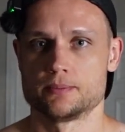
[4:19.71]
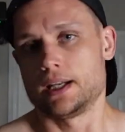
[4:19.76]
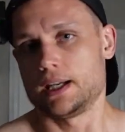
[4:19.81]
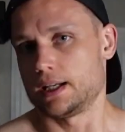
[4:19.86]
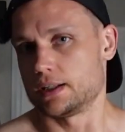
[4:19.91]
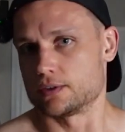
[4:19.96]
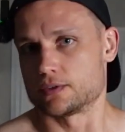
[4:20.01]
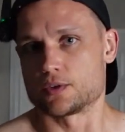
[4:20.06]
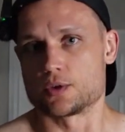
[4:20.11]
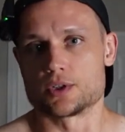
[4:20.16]

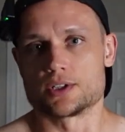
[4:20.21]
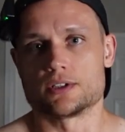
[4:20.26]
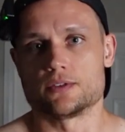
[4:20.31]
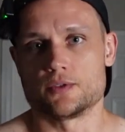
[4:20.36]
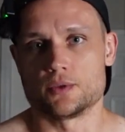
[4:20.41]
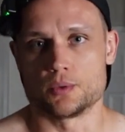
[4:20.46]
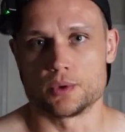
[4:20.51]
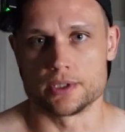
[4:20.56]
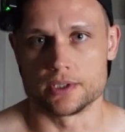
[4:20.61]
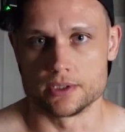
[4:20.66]
And of course, if
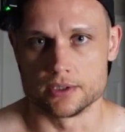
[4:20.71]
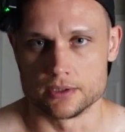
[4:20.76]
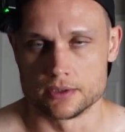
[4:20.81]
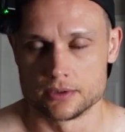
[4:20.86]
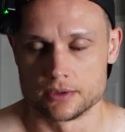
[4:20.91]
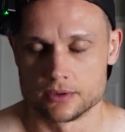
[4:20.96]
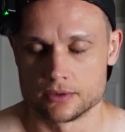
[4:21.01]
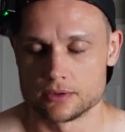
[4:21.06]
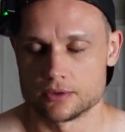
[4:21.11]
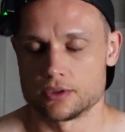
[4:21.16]
you want to
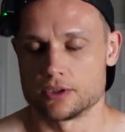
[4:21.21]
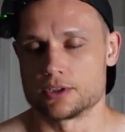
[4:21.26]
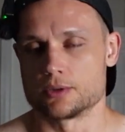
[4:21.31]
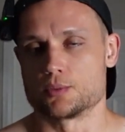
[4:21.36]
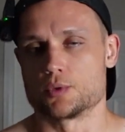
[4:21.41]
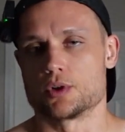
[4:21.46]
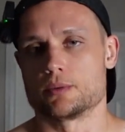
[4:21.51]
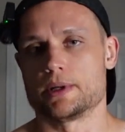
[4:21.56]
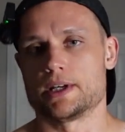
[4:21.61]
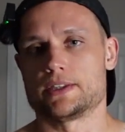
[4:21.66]
learn
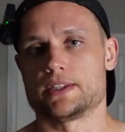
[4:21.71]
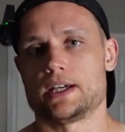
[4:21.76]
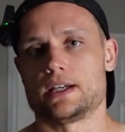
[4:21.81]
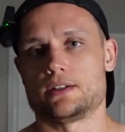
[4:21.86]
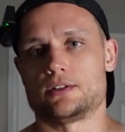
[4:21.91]
more about that,